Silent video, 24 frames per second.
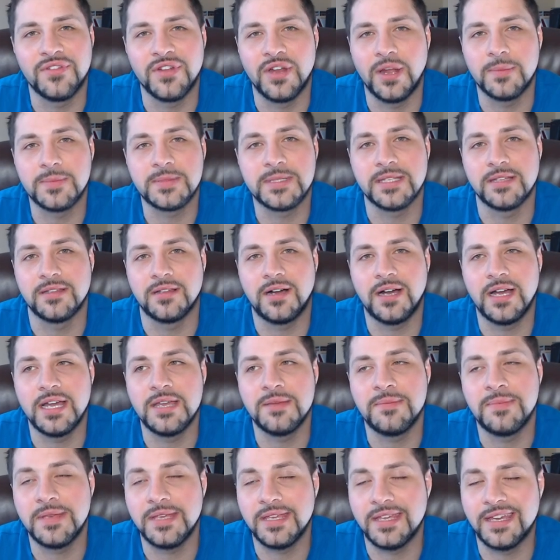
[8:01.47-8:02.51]
up to the
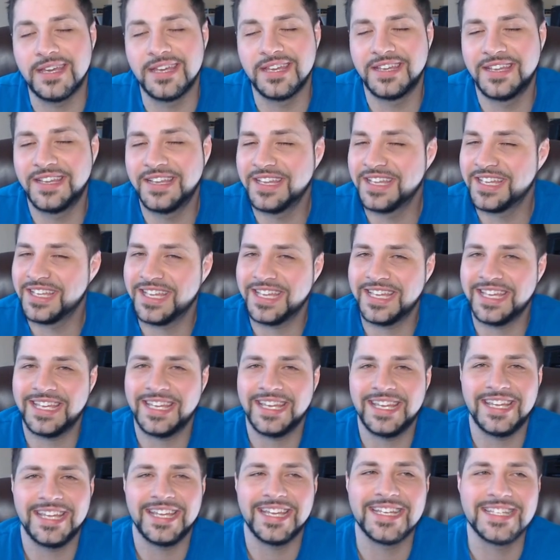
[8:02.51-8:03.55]
hype.
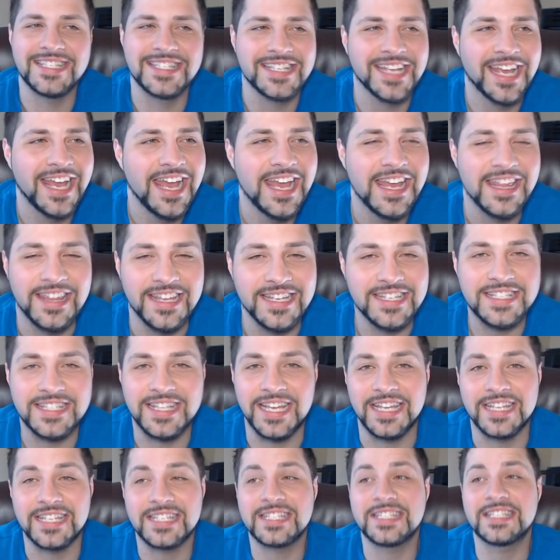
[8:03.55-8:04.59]
This
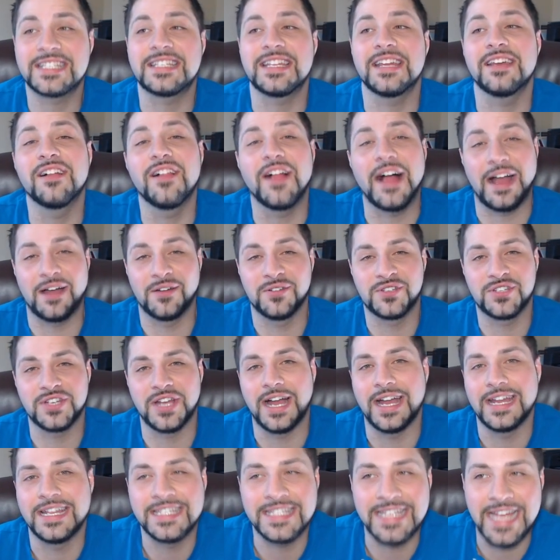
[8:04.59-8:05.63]
thing still
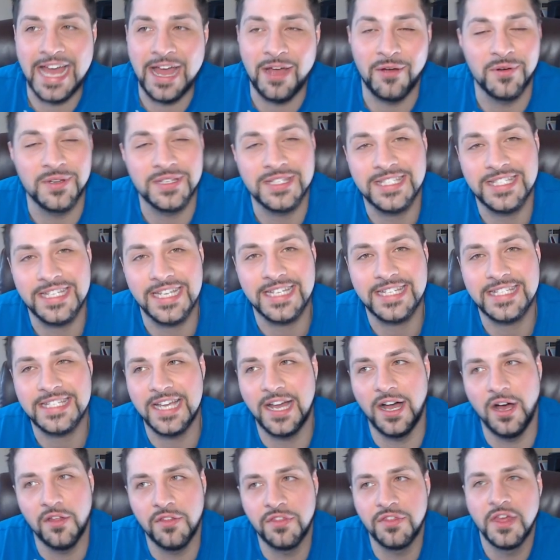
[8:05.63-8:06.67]
outshines that with 6
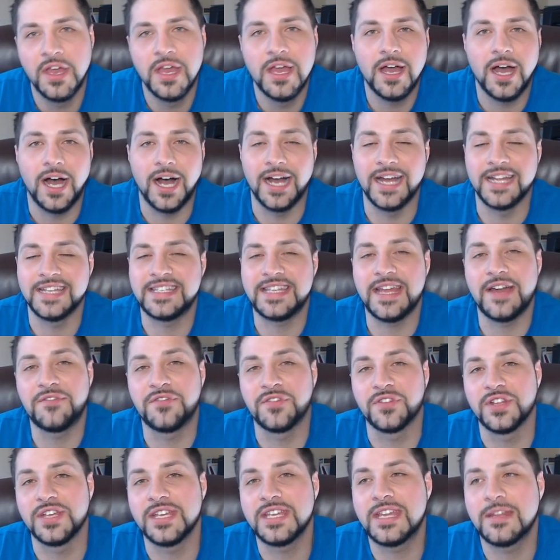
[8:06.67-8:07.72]
health. It
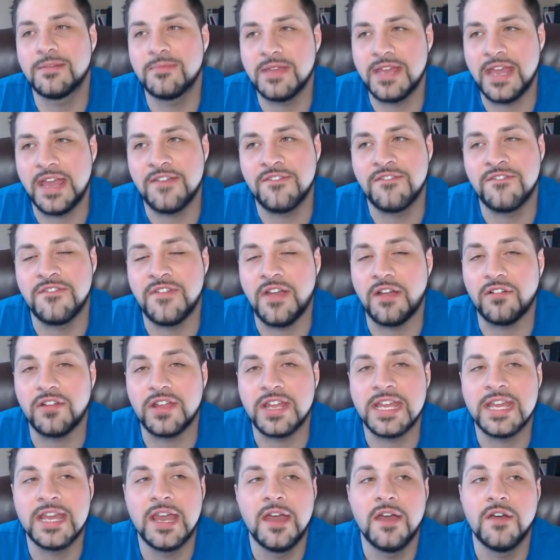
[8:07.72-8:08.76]
definitely can be a
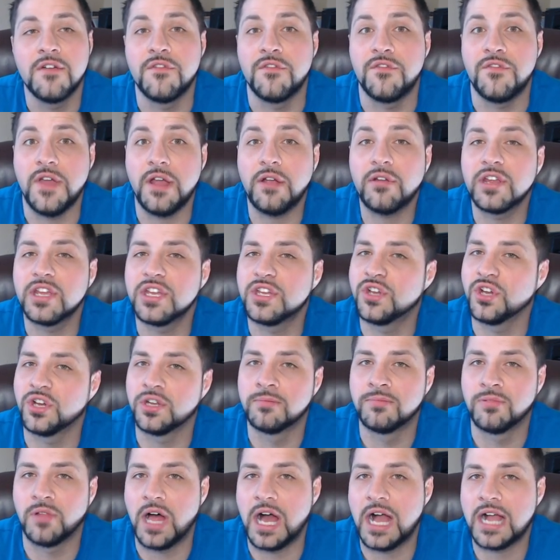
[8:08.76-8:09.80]
very, very
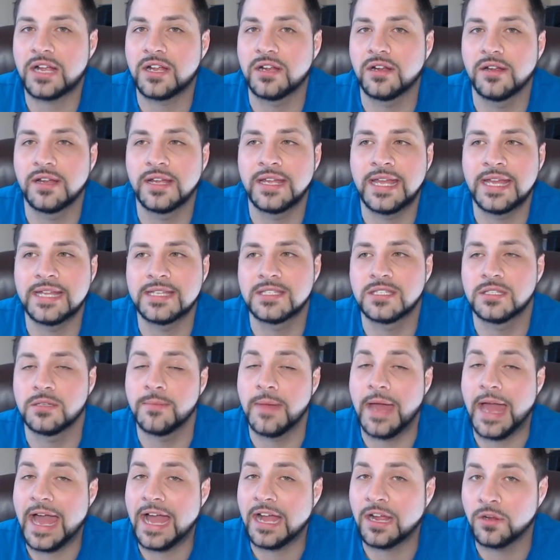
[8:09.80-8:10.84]
good blocker against some
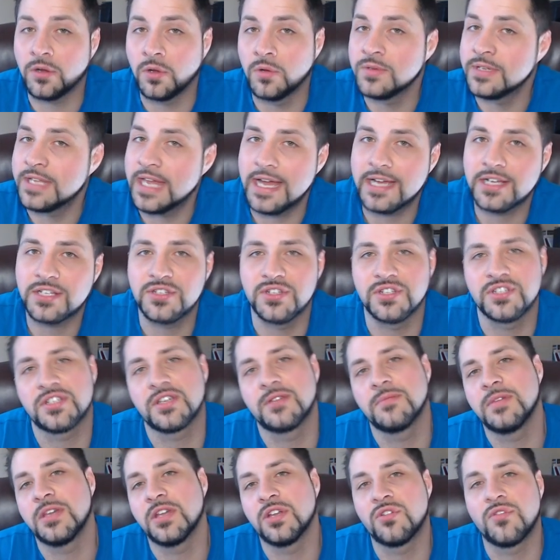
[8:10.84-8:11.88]
aggro decks. So this
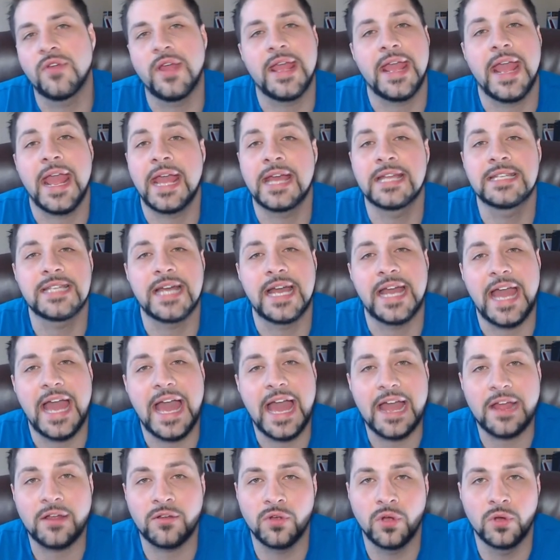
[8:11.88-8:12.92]
could be a great
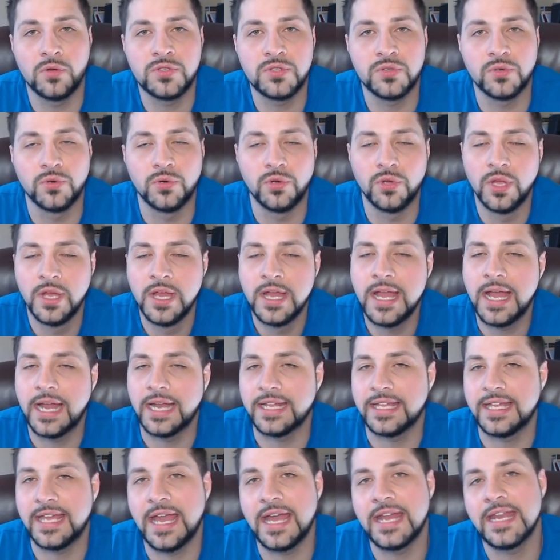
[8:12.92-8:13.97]
anti-aggro tool. And
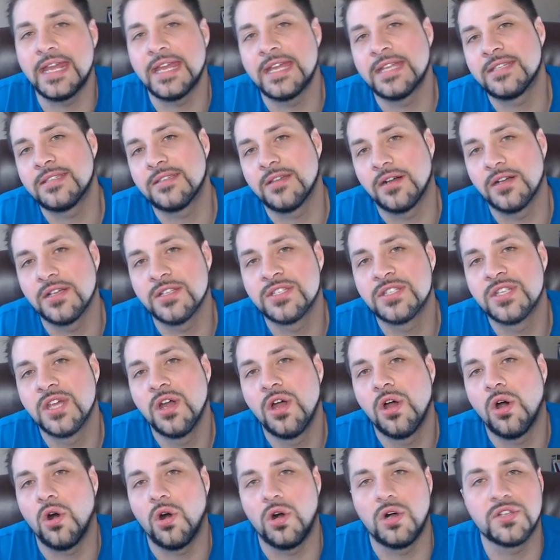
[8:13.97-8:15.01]
again, it does
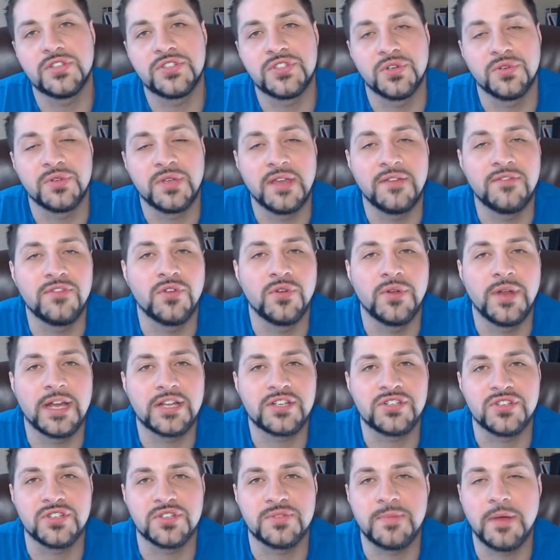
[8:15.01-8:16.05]
also give you an
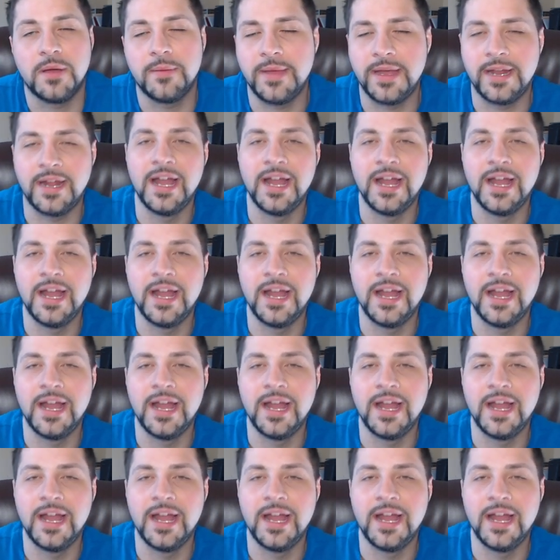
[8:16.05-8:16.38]
extra spell mana.